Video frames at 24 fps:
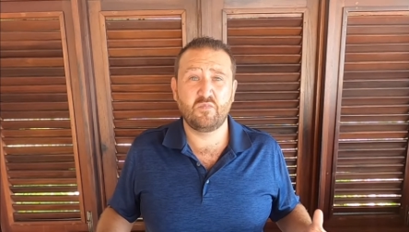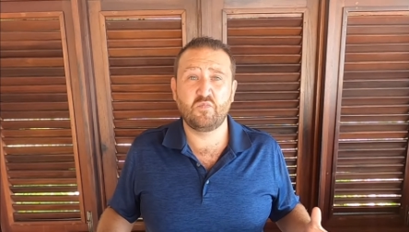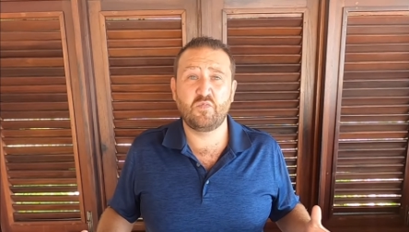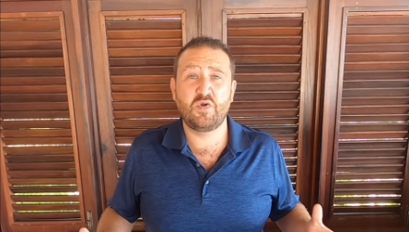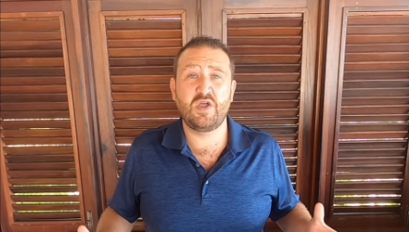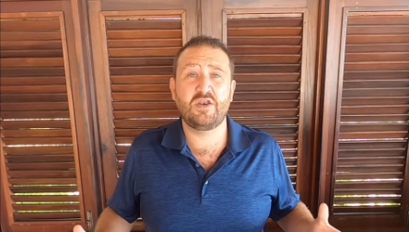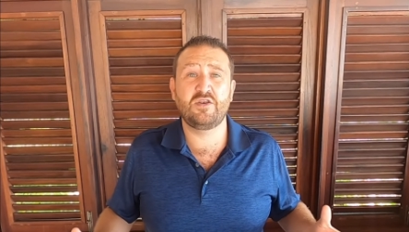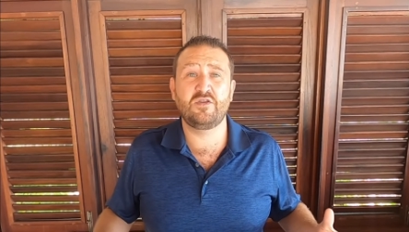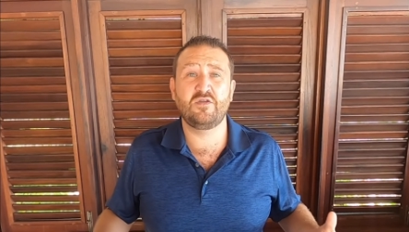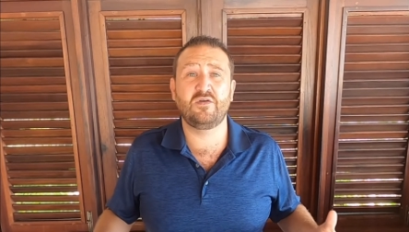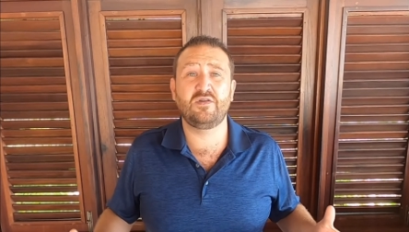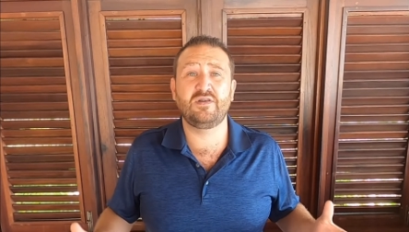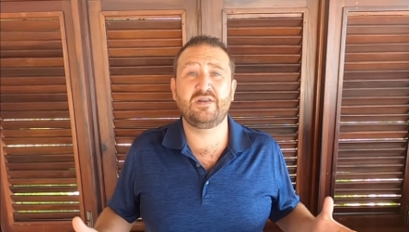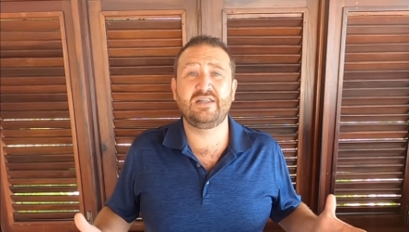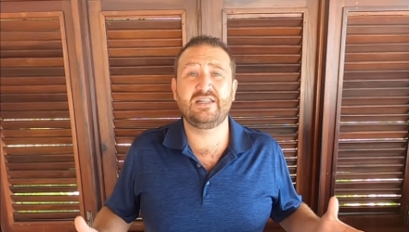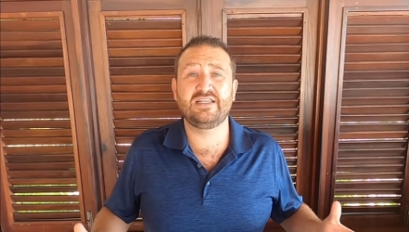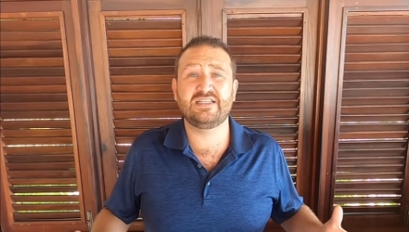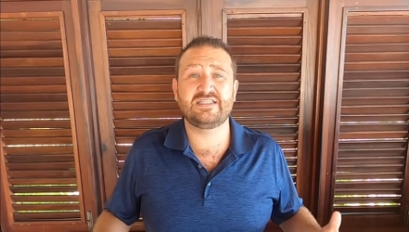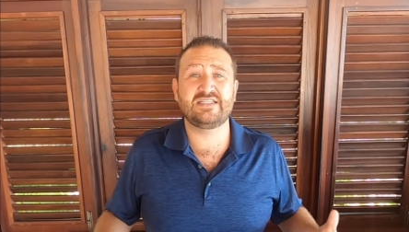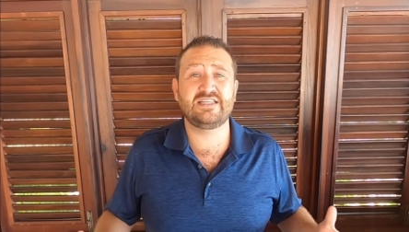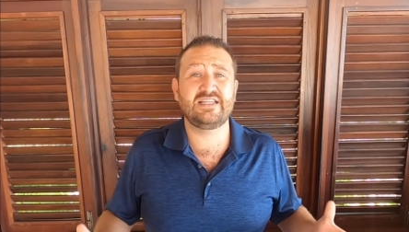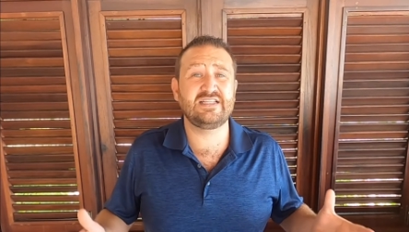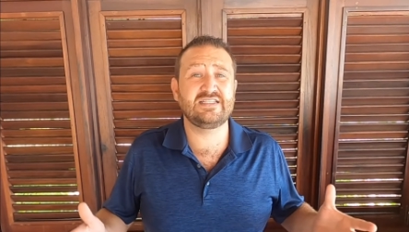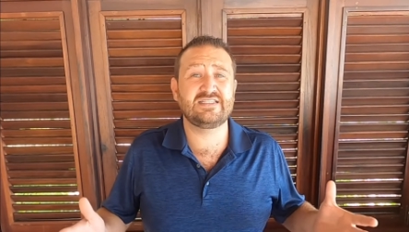we're not
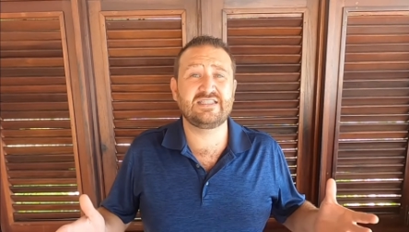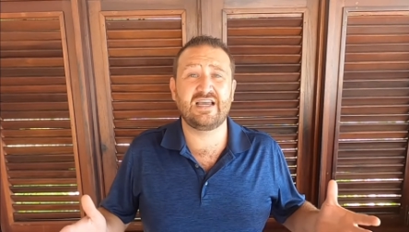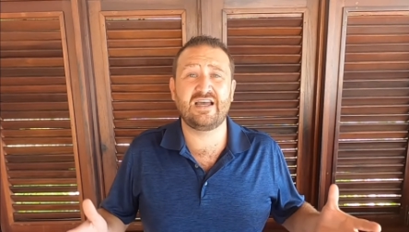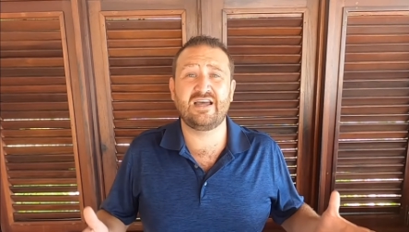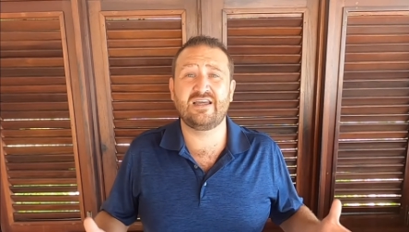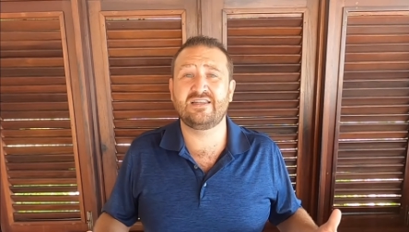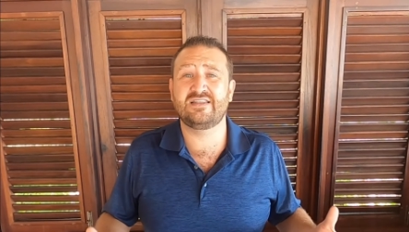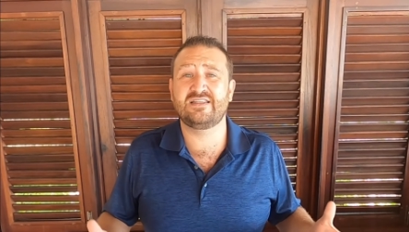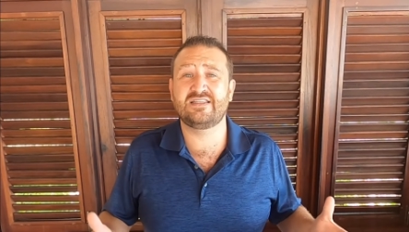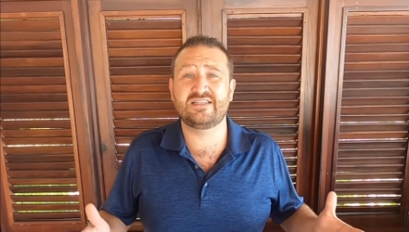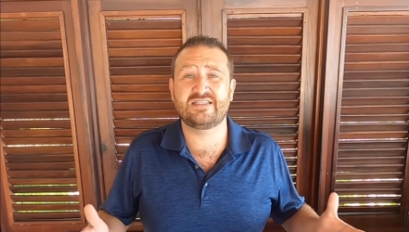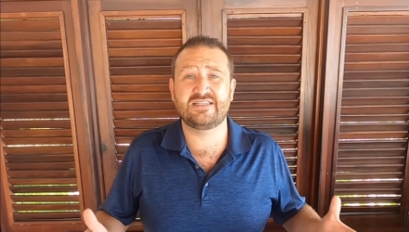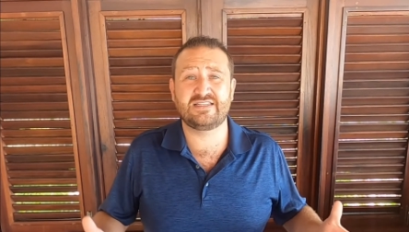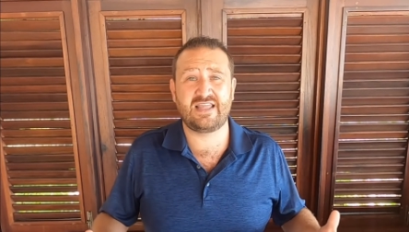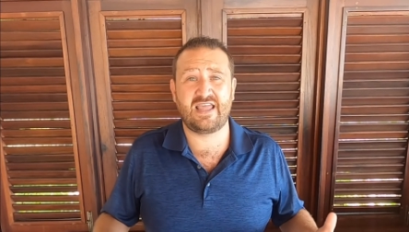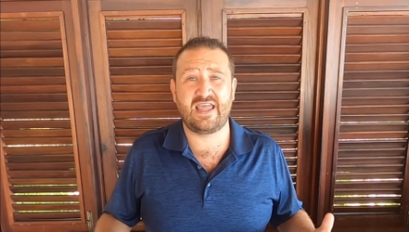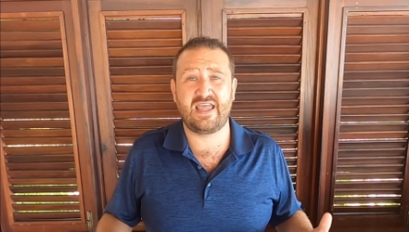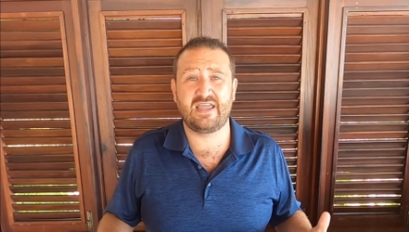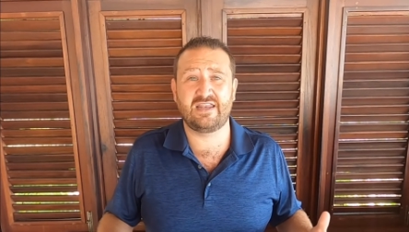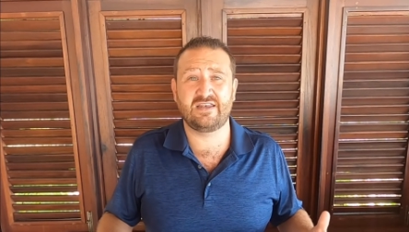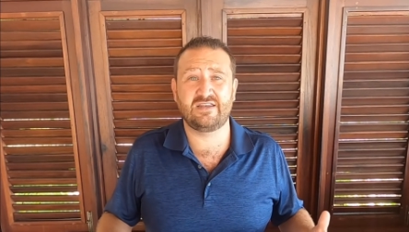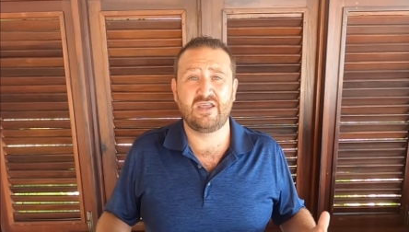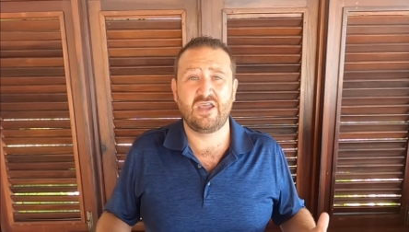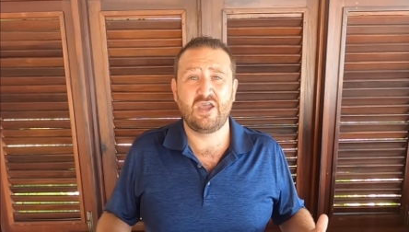listening to
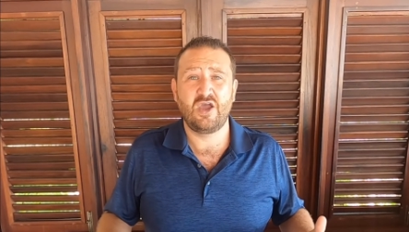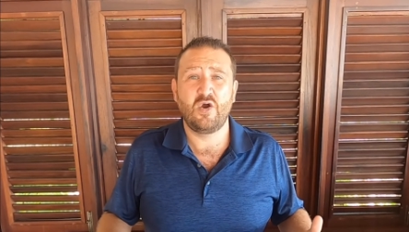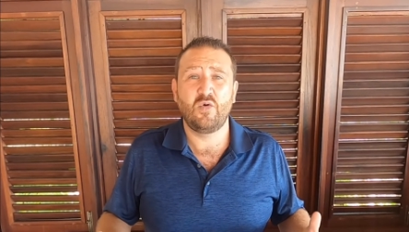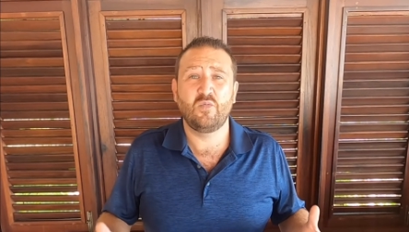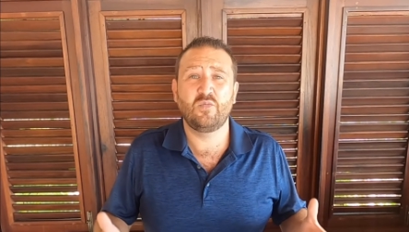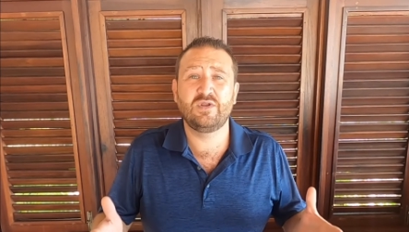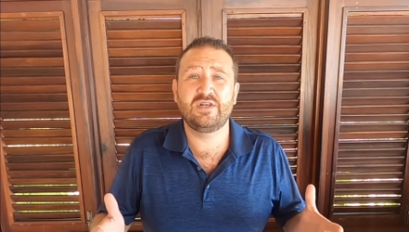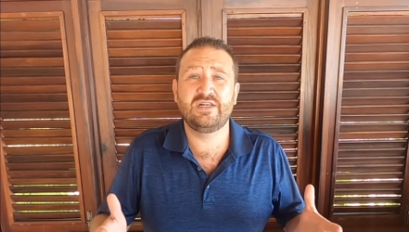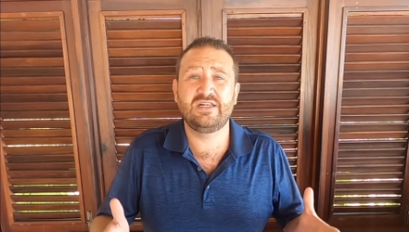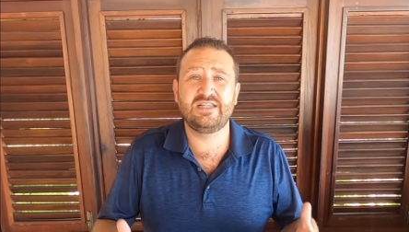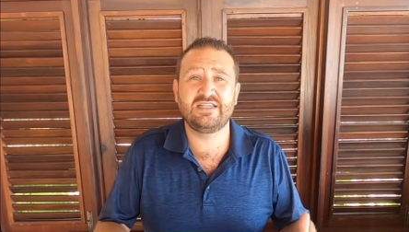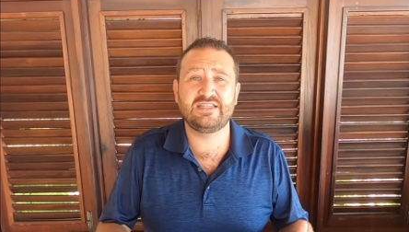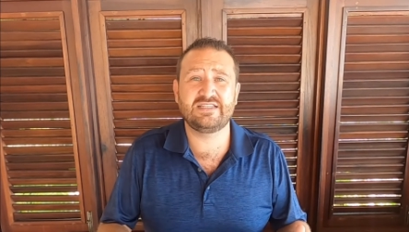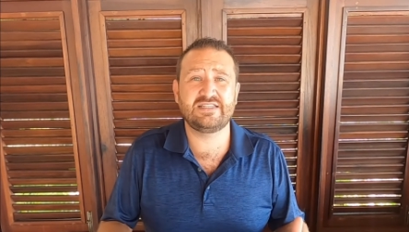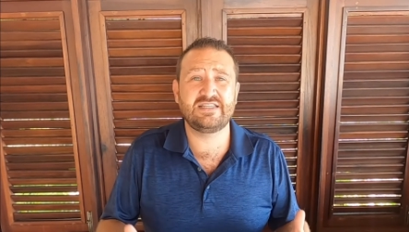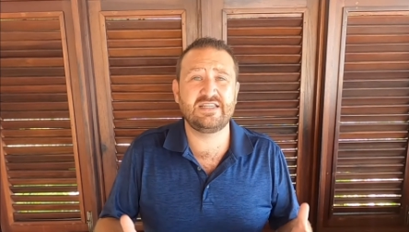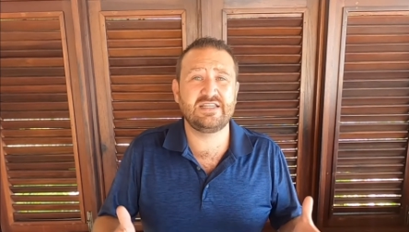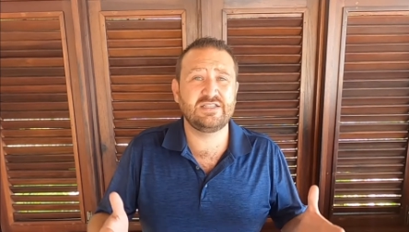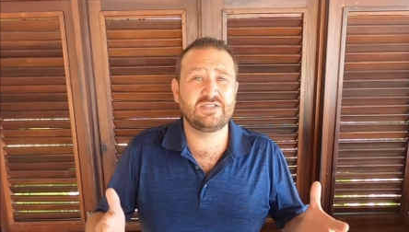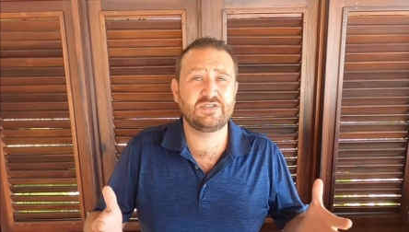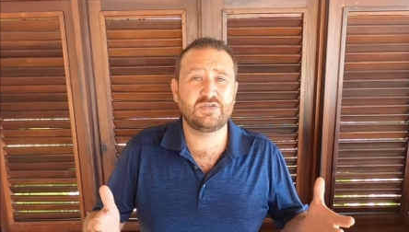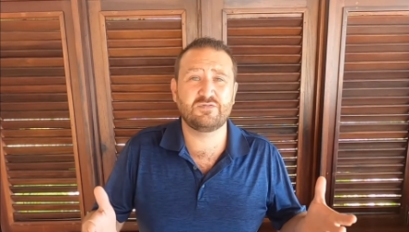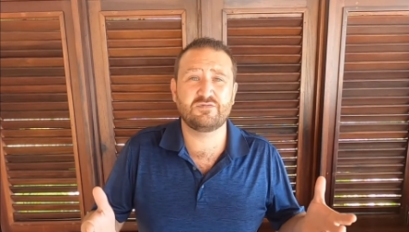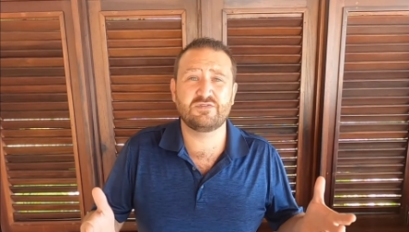understand, we're
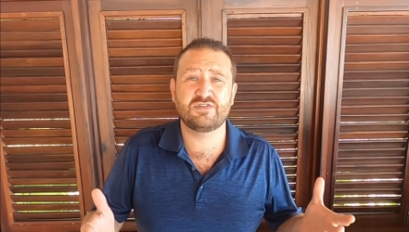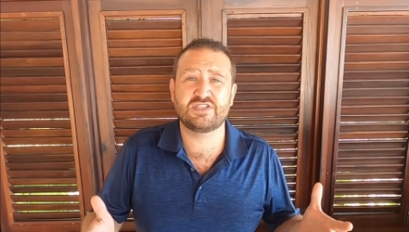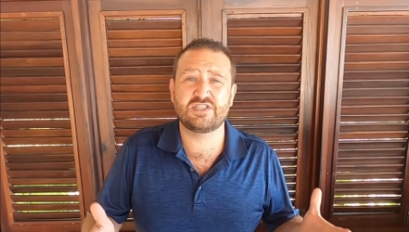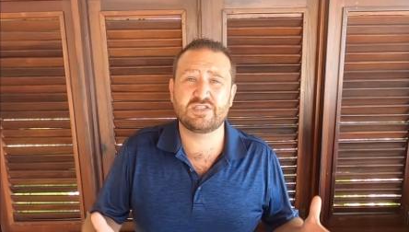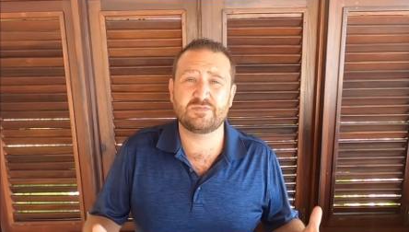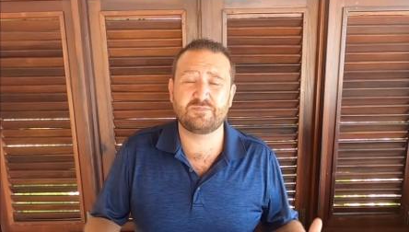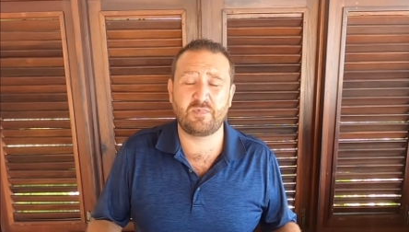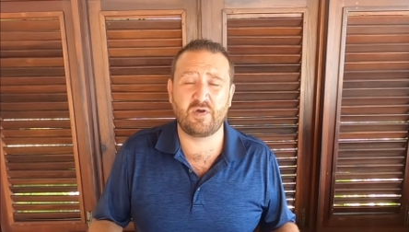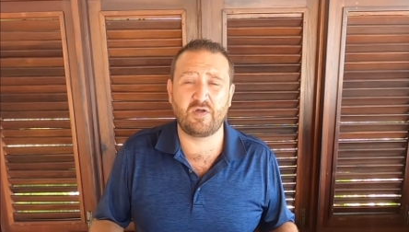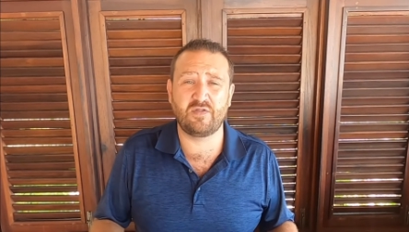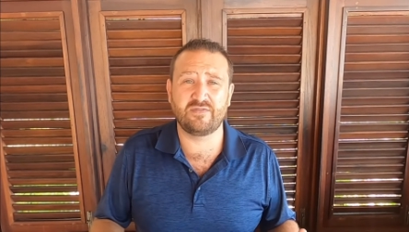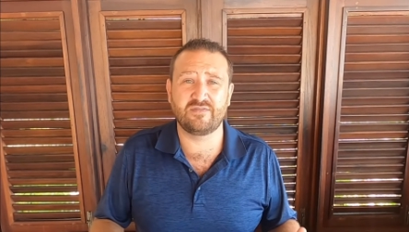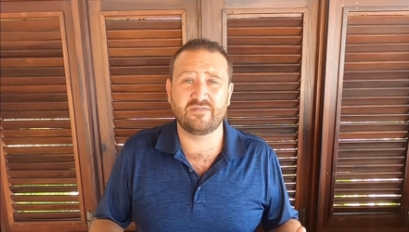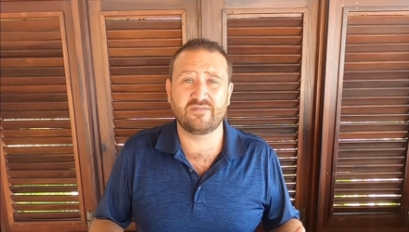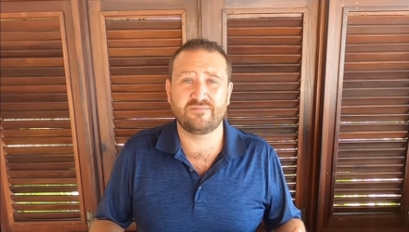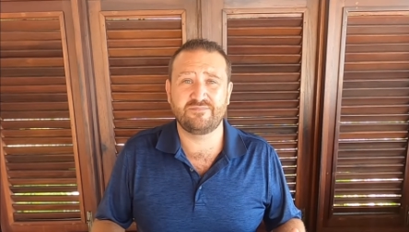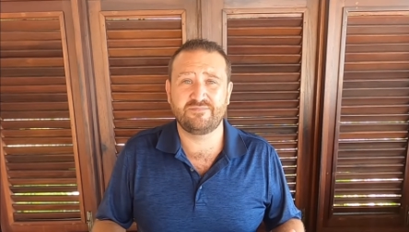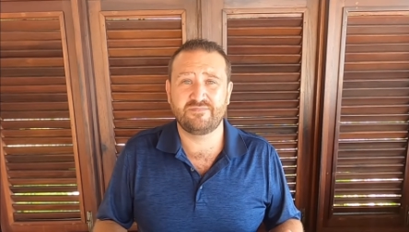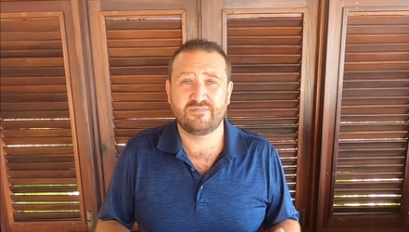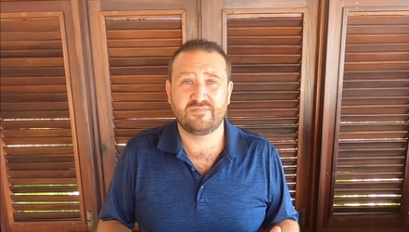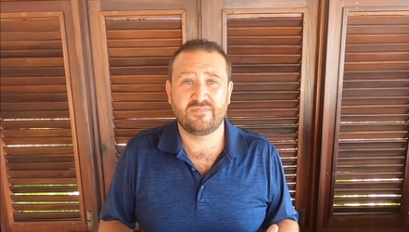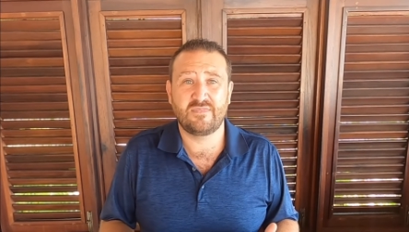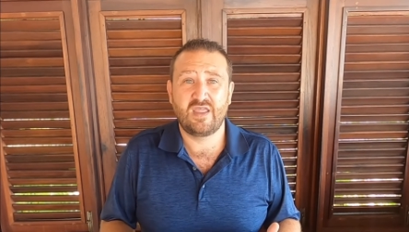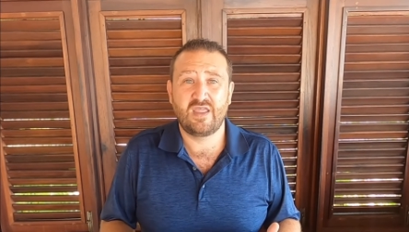listening to respond.